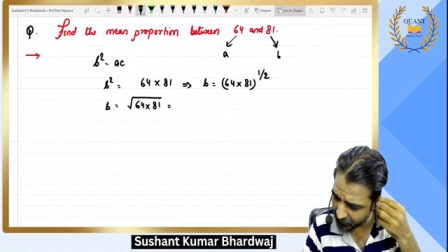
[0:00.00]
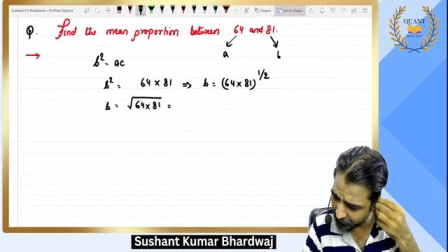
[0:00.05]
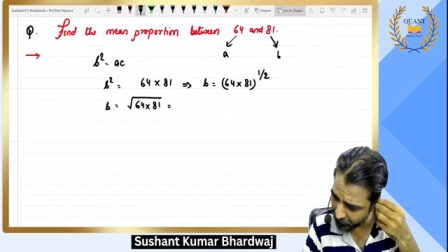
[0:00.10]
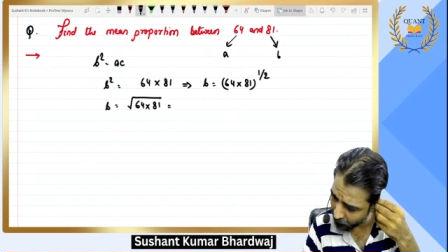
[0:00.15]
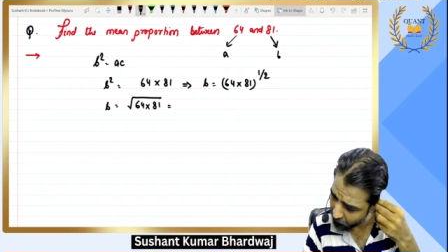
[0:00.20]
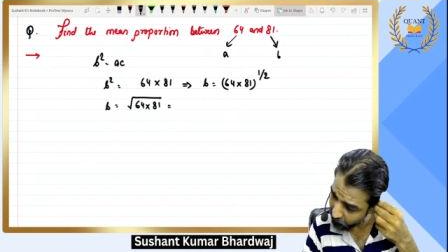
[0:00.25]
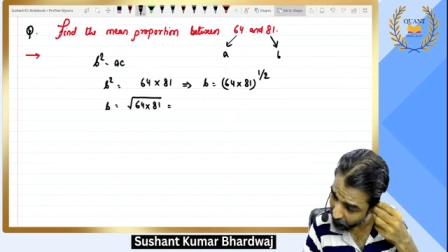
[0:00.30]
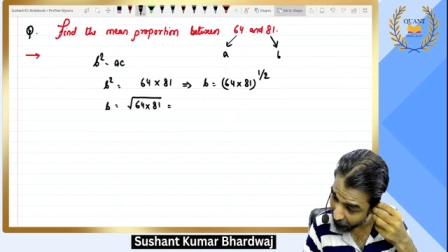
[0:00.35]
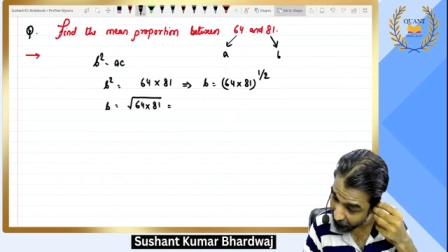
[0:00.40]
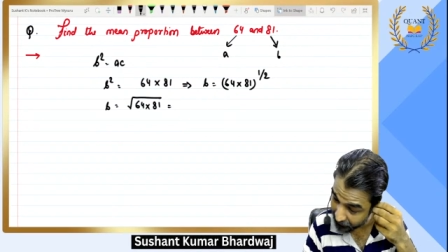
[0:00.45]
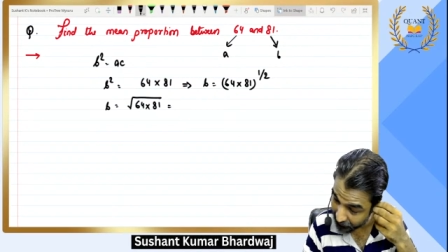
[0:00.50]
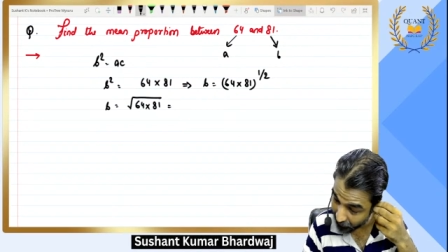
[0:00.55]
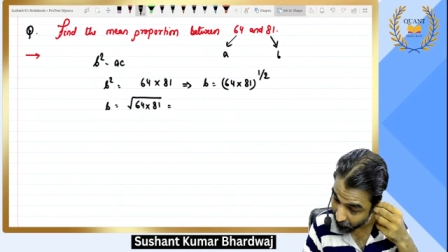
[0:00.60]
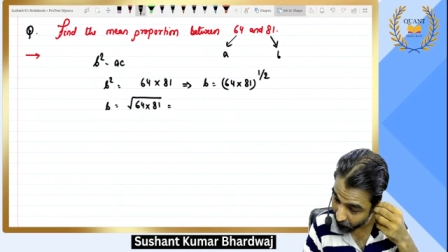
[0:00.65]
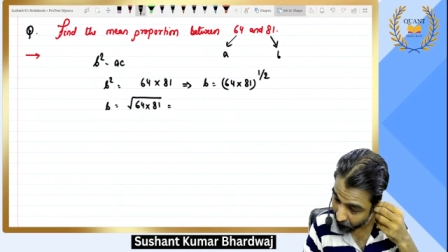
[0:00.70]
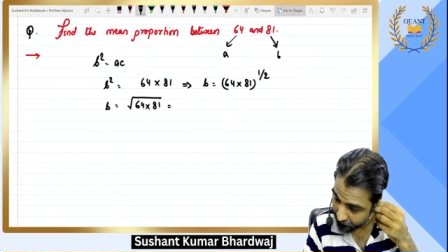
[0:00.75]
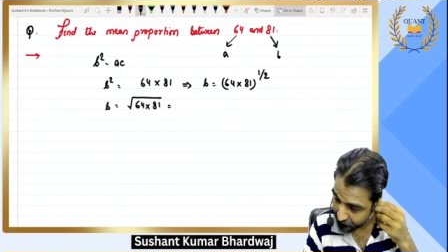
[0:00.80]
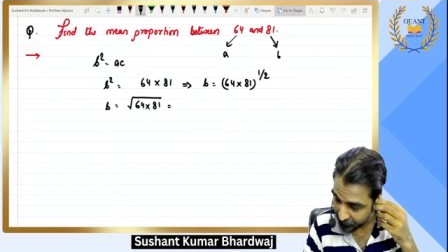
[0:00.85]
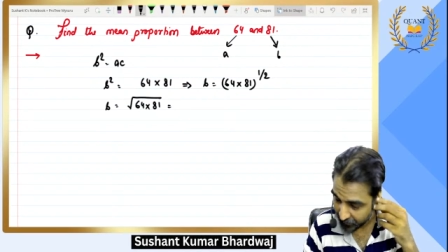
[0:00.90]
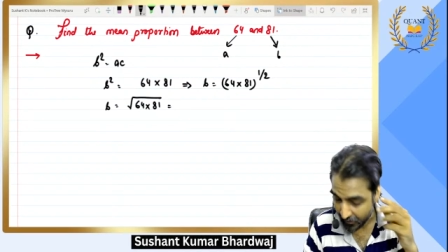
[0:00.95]
now.
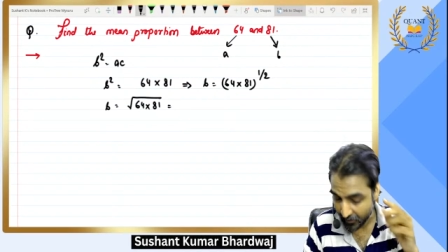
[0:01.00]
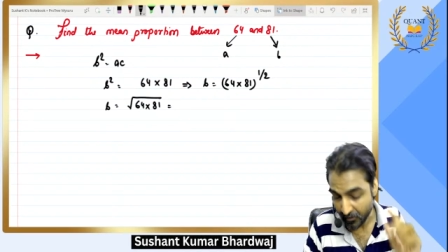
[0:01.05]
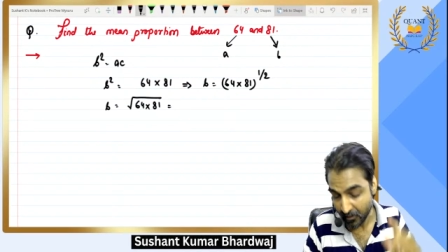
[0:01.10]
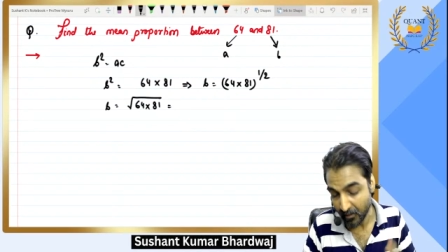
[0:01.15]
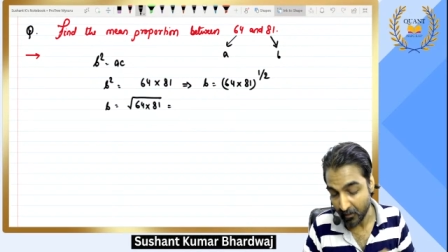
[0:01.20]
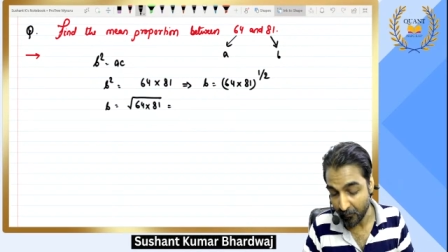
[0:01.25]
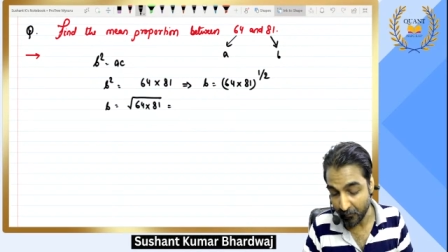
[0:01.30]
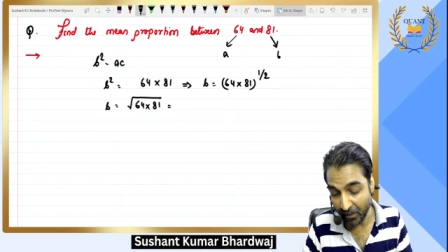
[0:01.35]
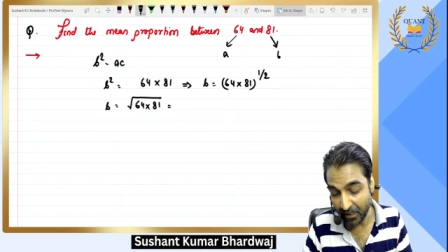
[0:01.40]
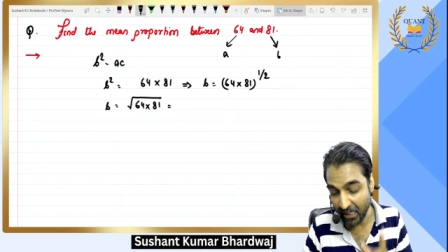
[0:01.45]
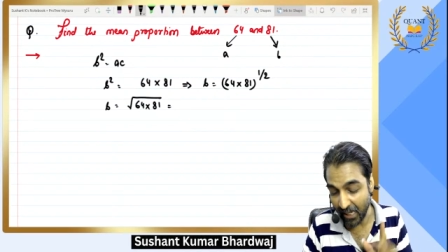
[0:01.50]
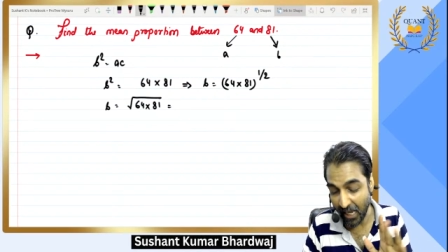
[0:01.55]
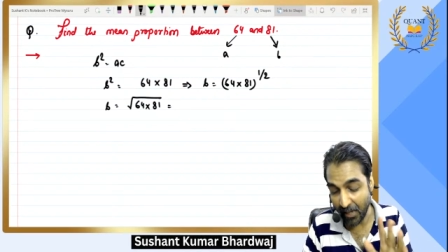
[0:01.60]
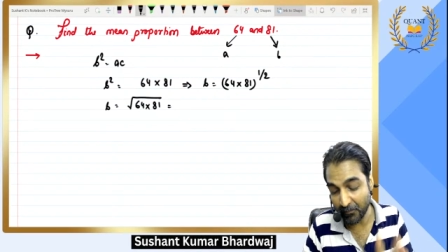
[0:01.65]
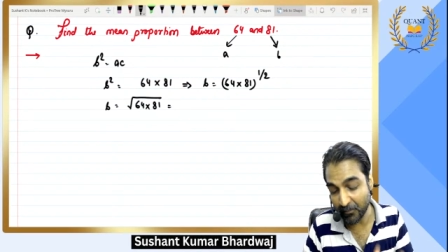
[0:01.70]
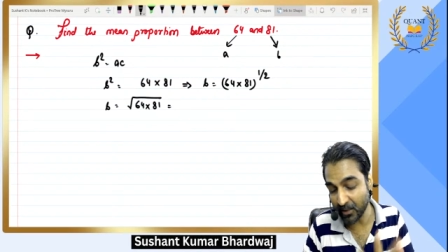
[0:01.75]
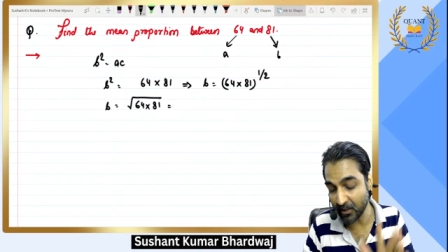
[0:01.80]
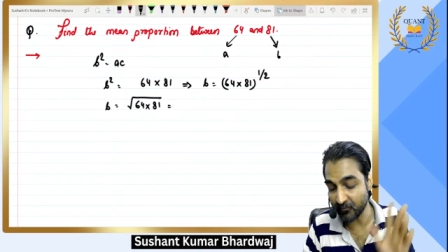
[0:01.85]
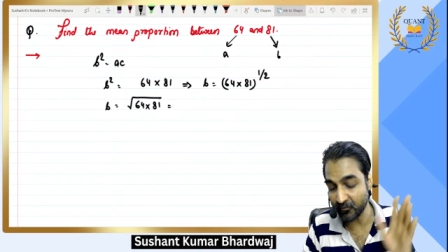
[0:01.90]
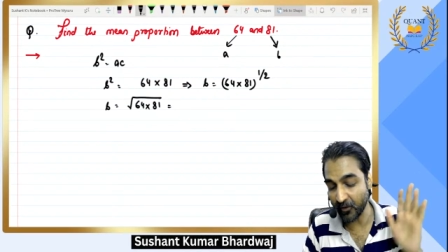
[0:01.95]
But I'm
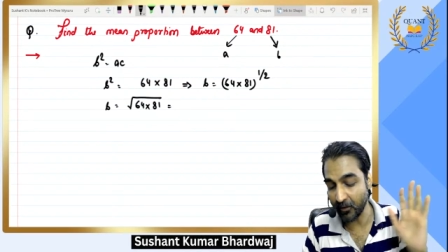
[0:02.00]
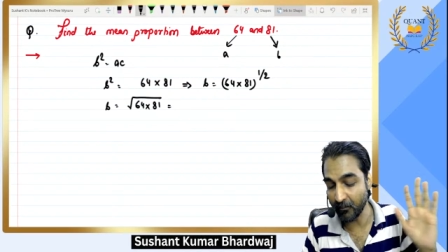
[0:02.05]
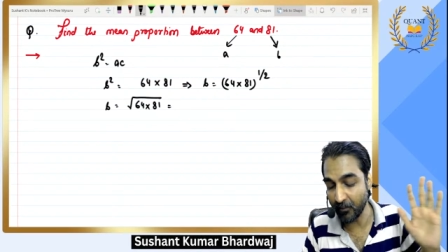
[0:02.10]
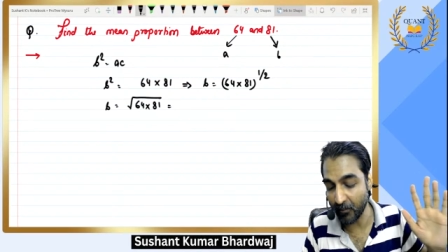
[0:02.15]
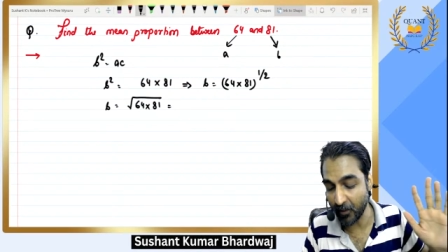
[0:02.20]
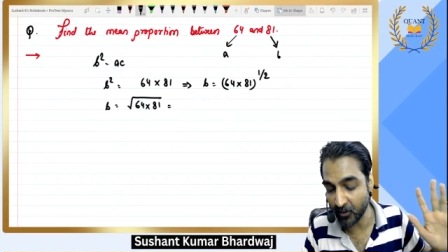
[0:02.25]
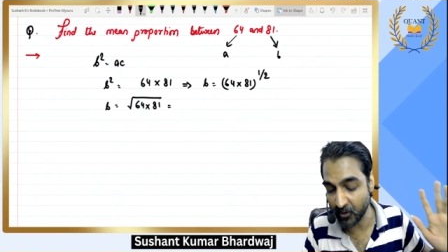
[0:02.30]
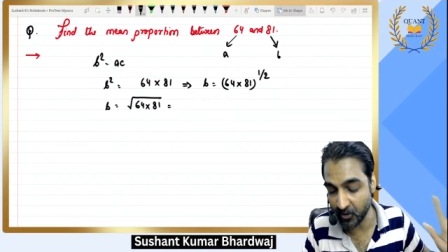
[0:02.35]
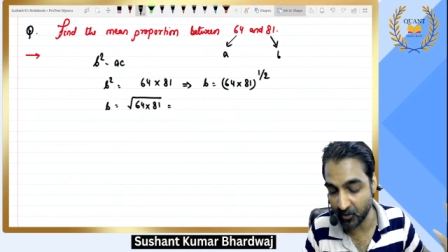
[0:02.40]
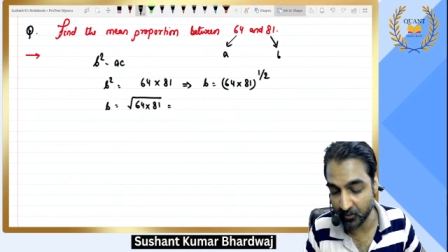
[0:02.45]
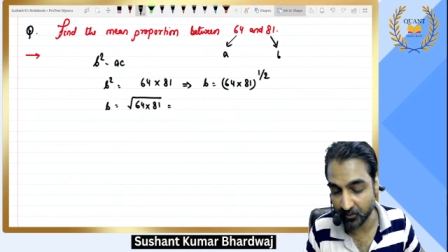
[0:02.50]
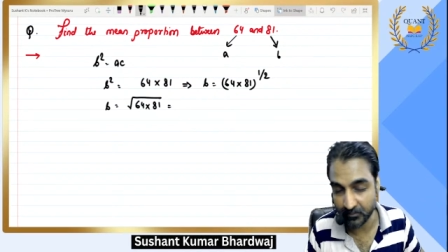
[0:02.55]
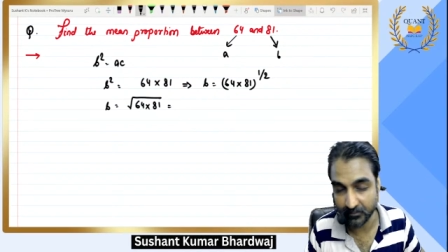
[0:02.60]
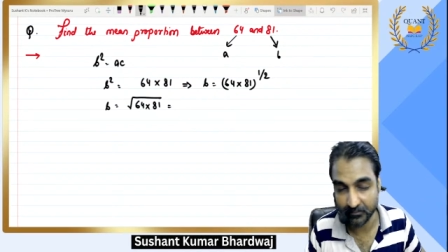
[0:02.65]
confirmed about you.